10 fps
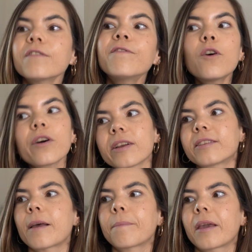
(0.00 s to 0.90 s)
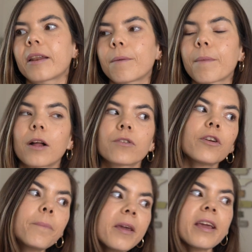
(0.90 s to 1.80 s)
Sephora sent me an email.
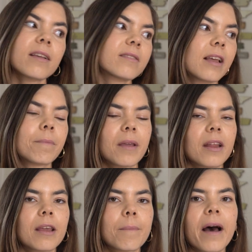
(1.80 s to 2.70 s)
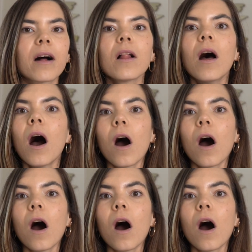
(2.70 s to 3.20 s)
Topeka sent me an email.